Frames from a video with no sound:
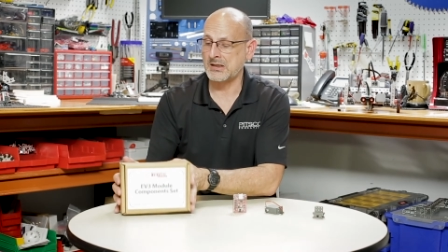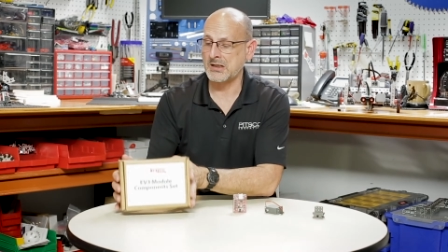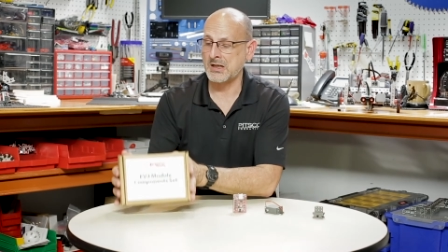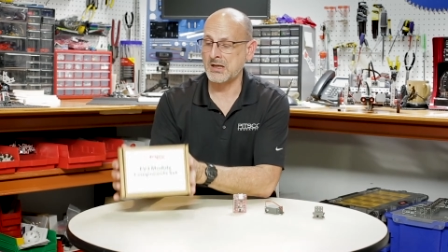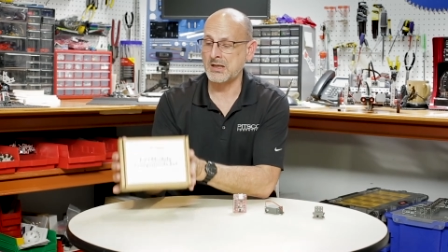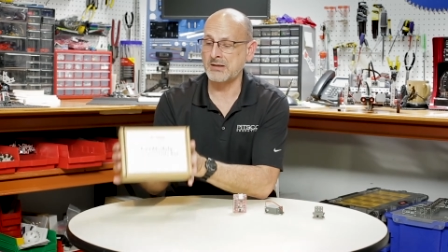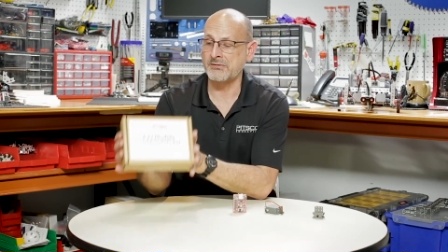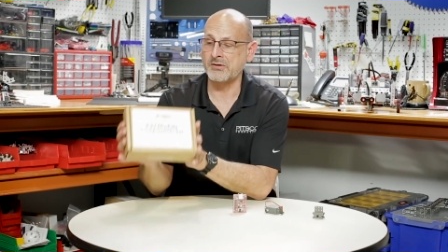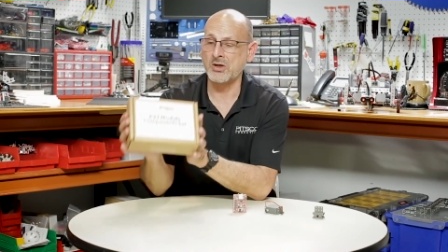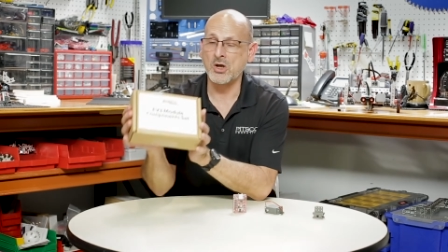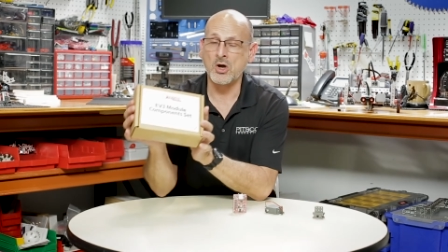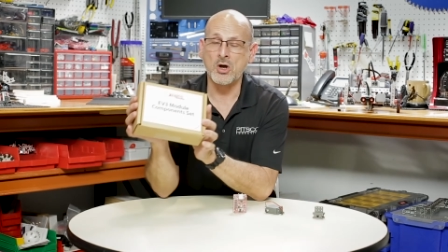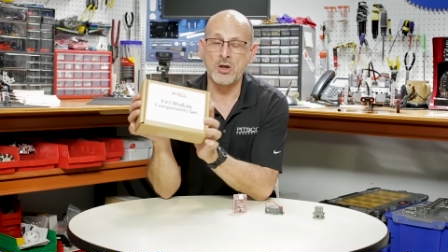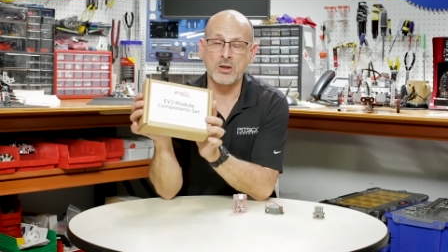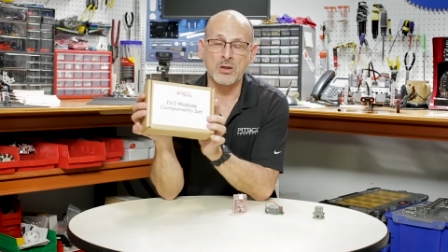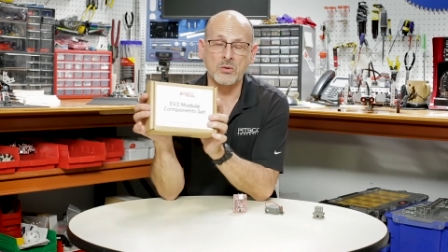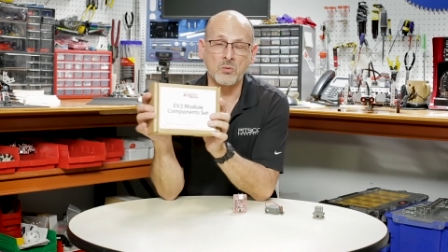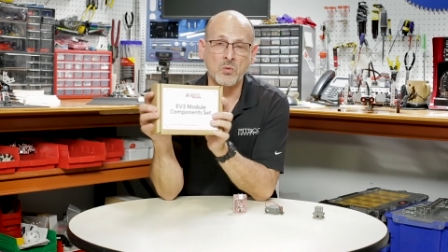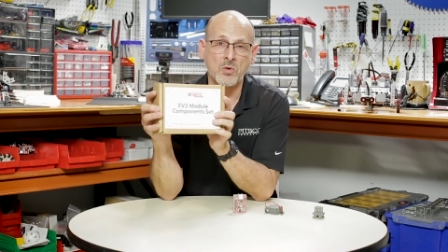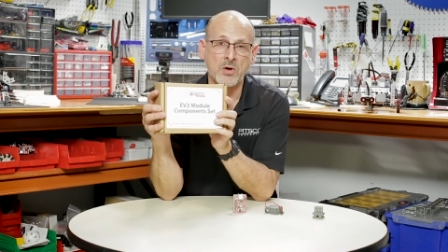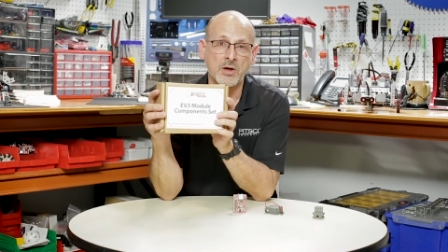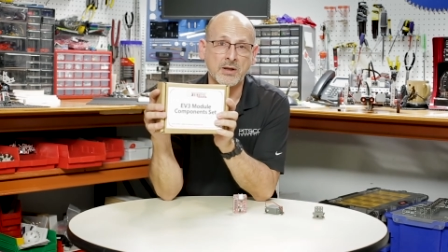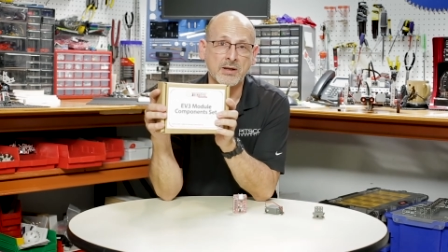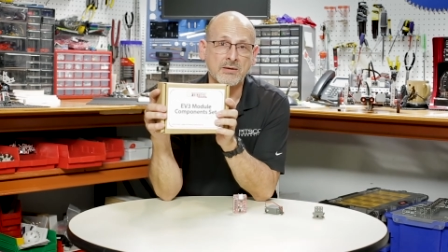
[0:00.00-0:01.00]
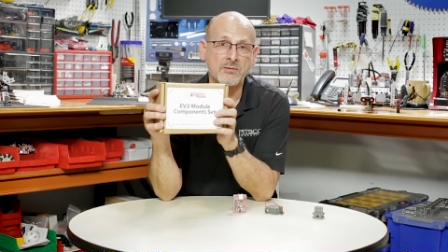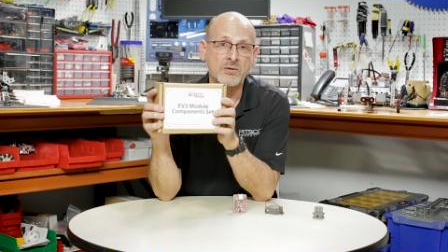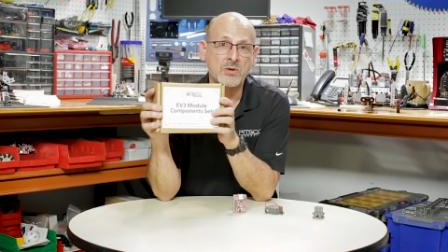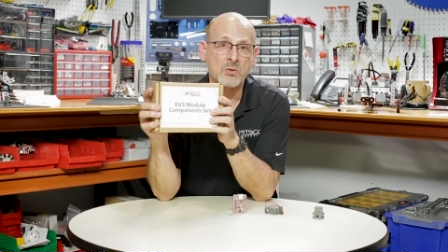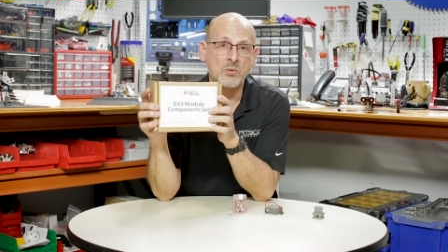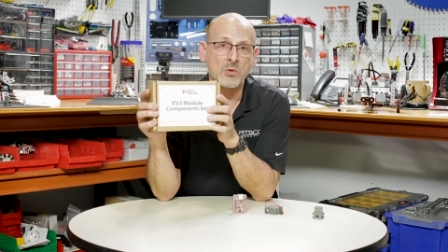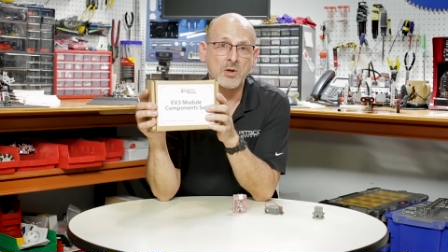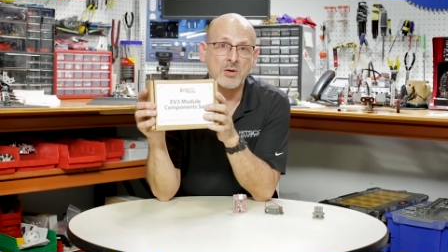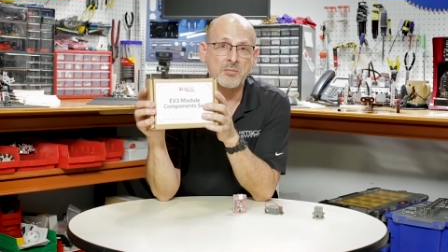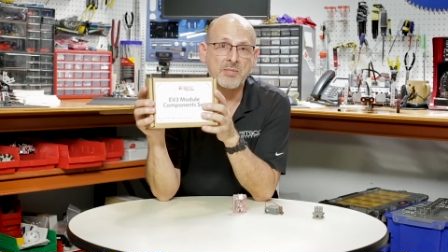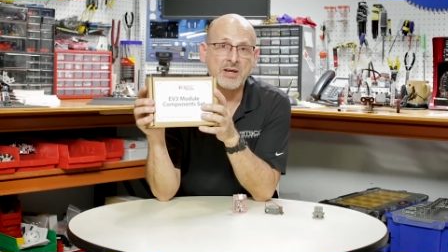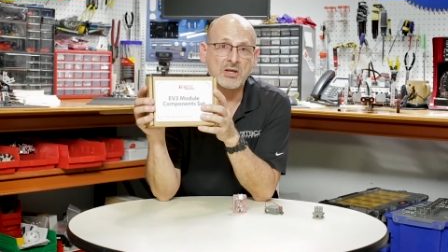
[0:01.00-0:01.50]
kind of an all-in-one if you
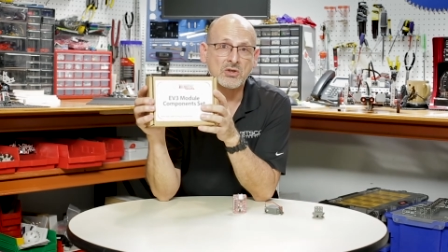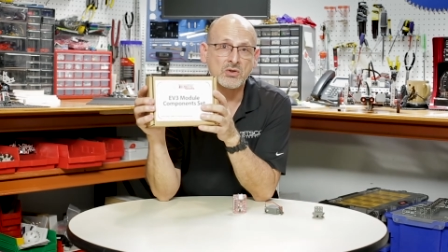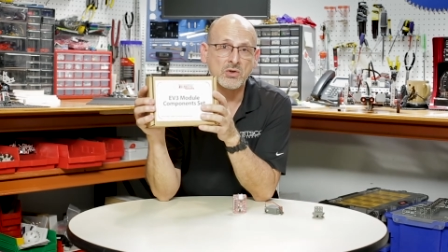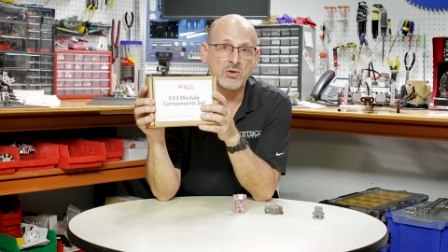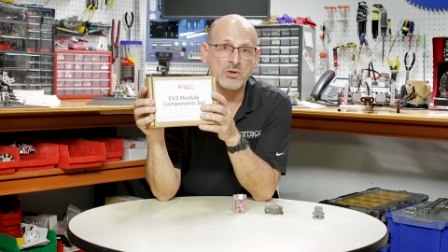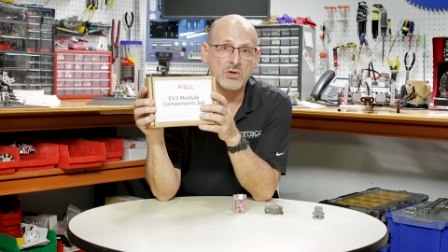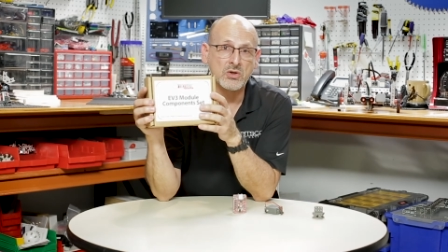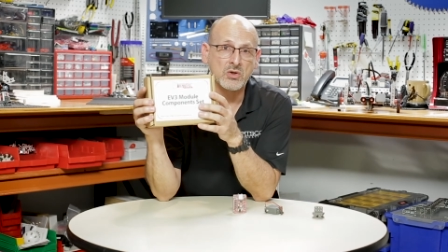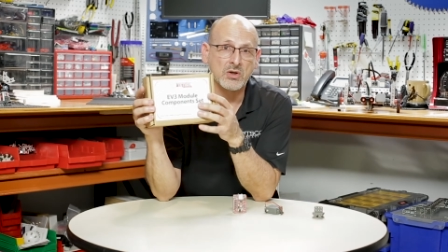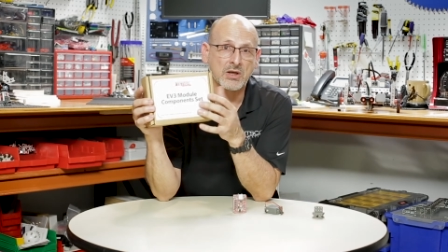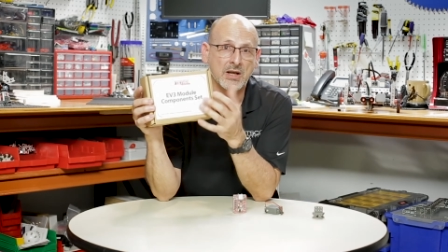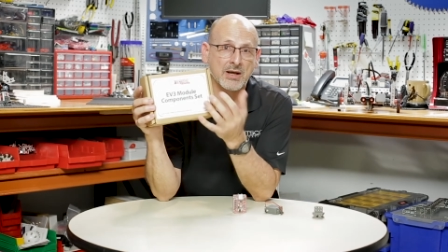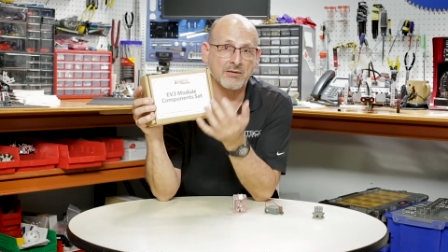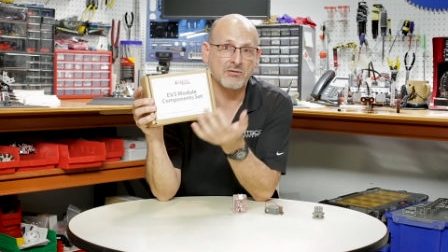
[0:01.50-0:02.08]
want to make sure you get